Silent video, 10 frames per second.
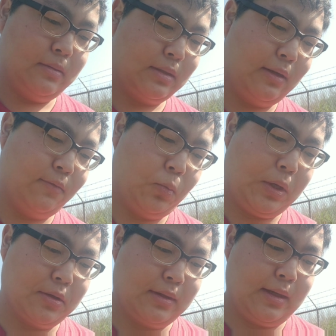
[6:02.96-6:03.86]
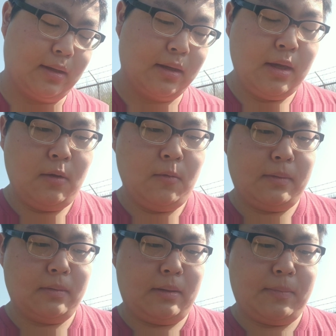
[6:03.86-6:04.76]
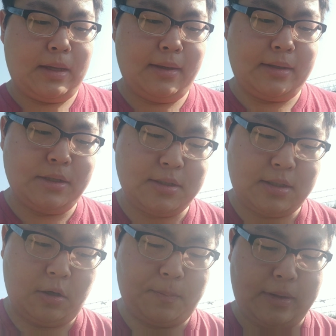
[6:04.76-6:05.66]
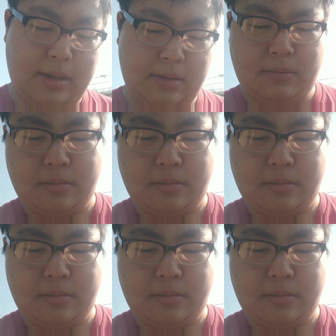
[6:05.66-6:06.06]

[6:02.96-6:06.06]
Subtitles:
It's kind of a weird thing, but I just hope that